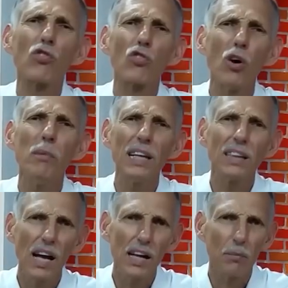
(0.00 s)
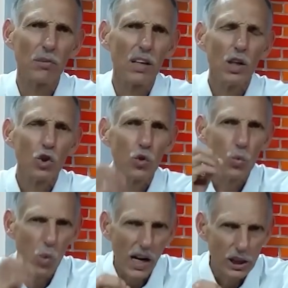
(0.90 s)
us so many times to
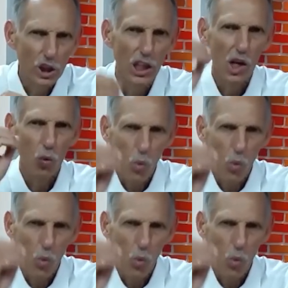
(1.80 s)
watch,